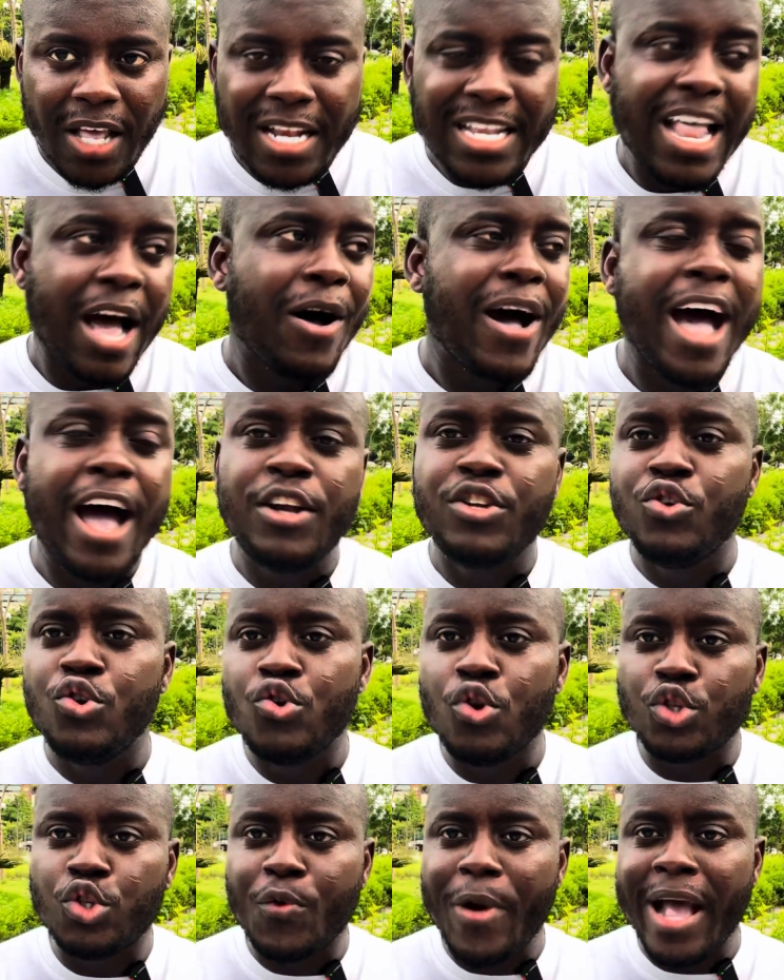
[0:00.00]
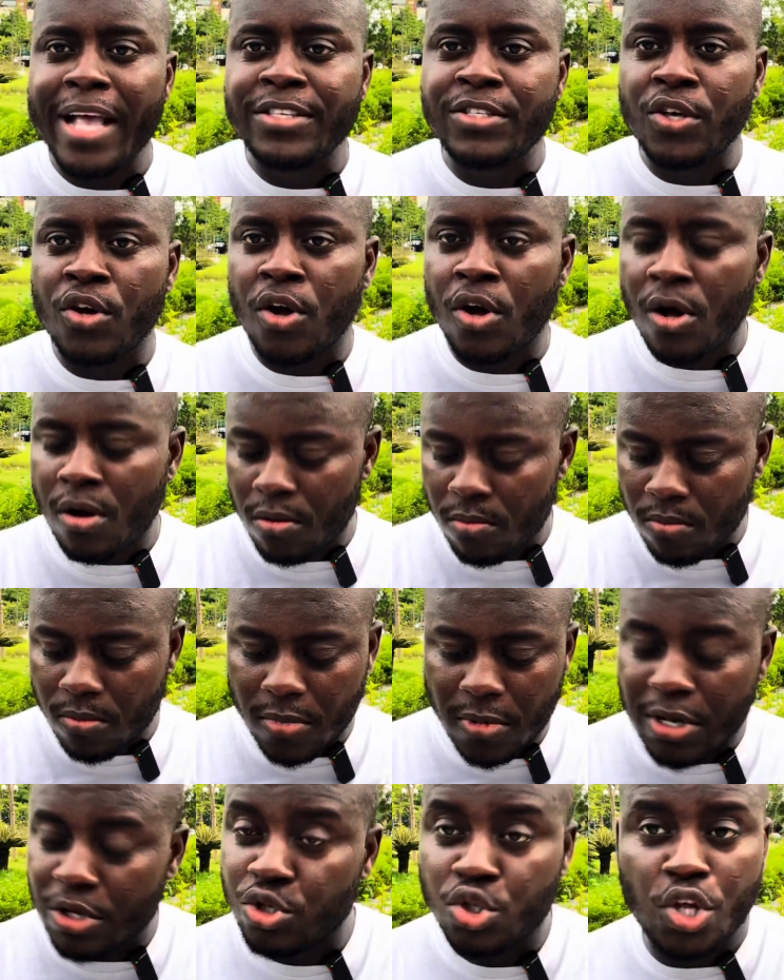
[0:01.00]
Now, how do you notarize your
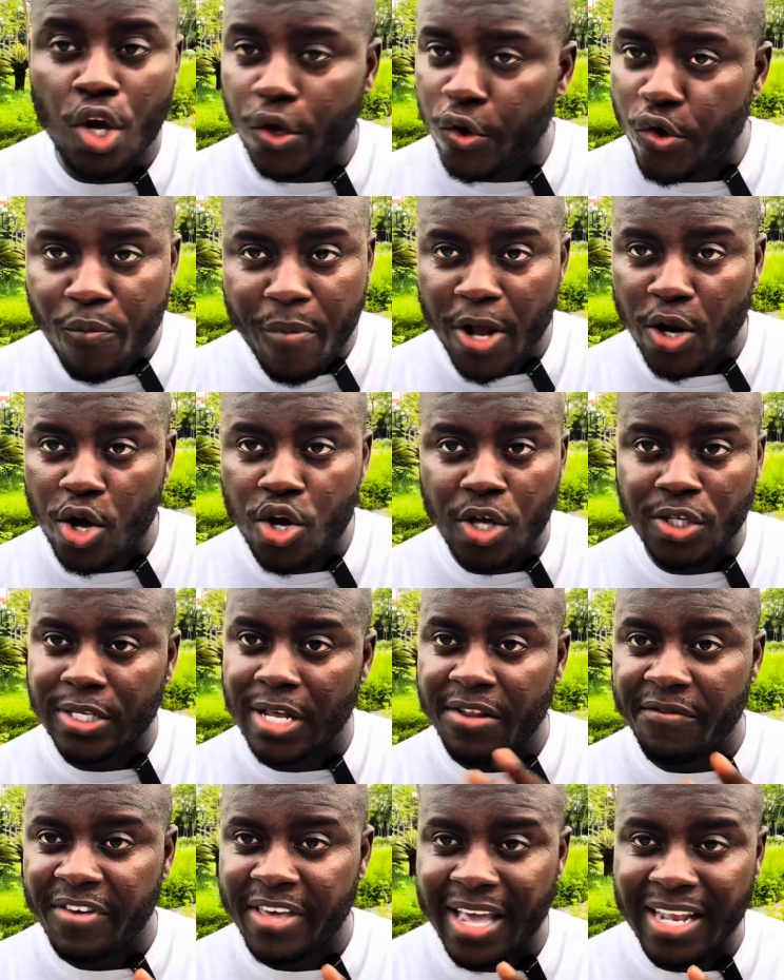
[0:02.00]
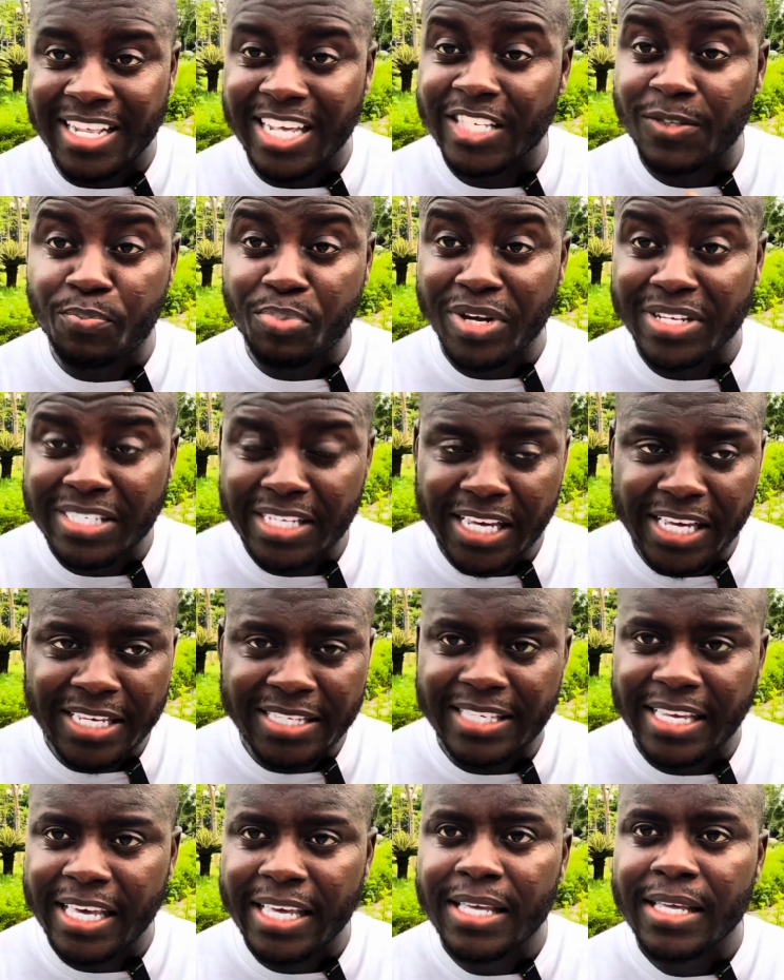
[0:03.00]
document or your certificate? It's pretty
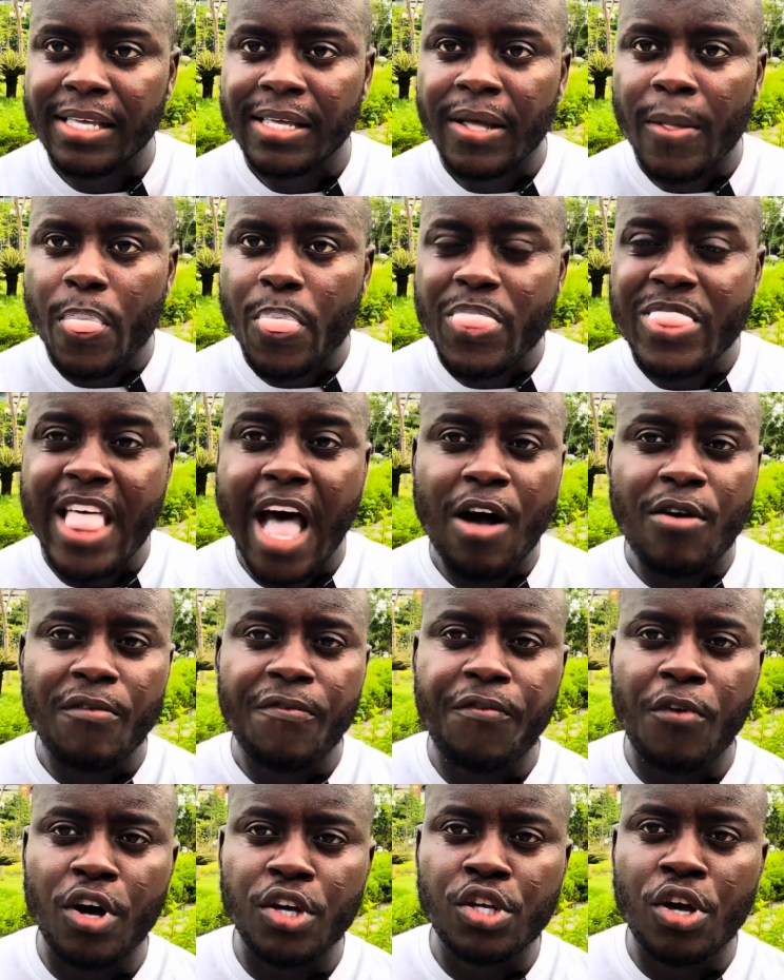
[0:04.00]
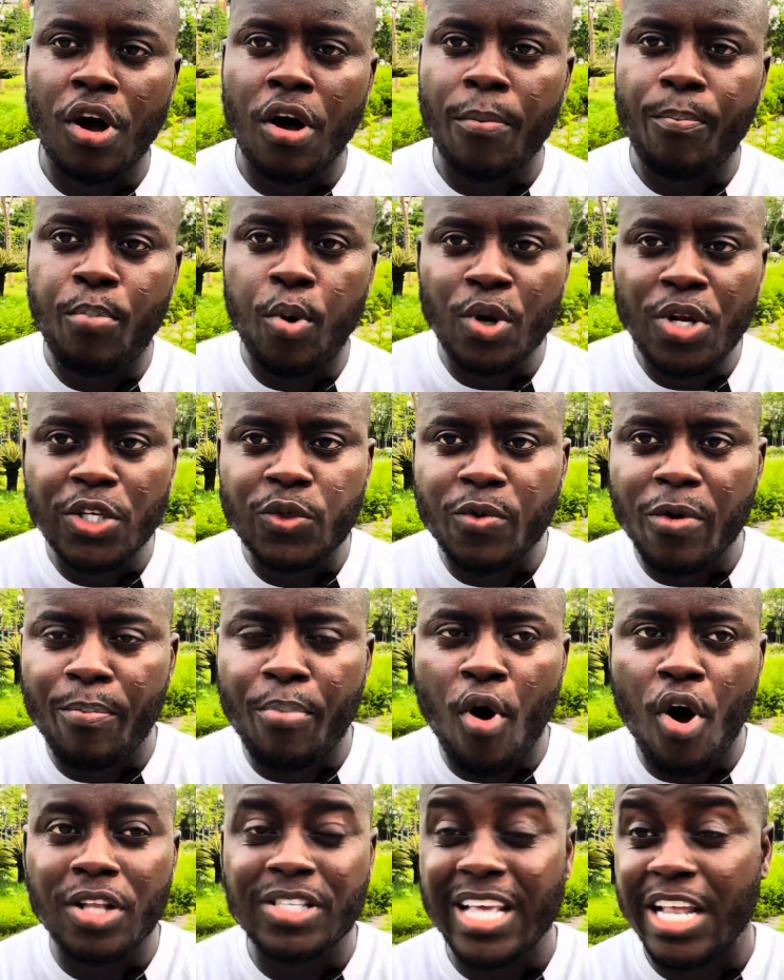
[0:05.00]
easy. Now, for your police
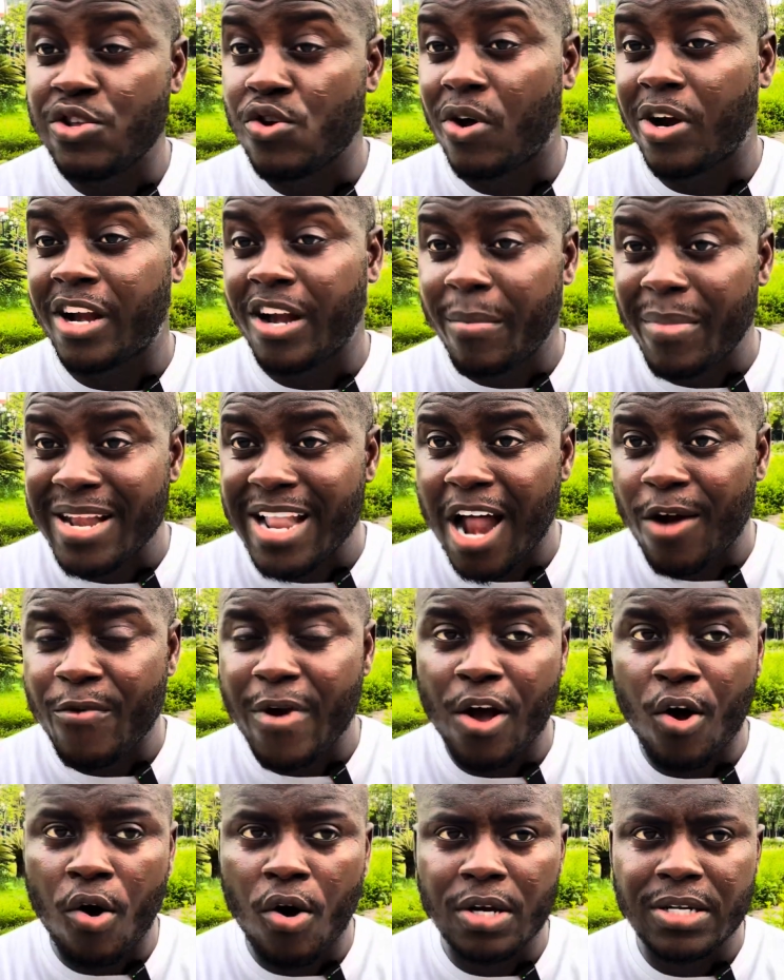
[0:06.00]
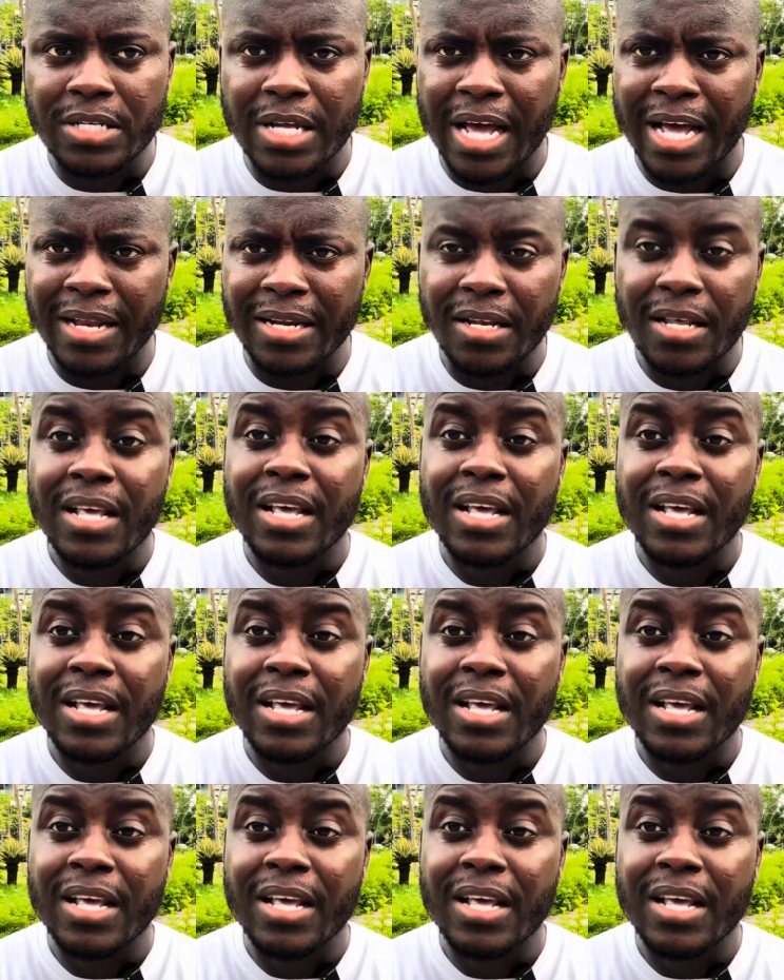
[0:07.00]
report and your criminal record, and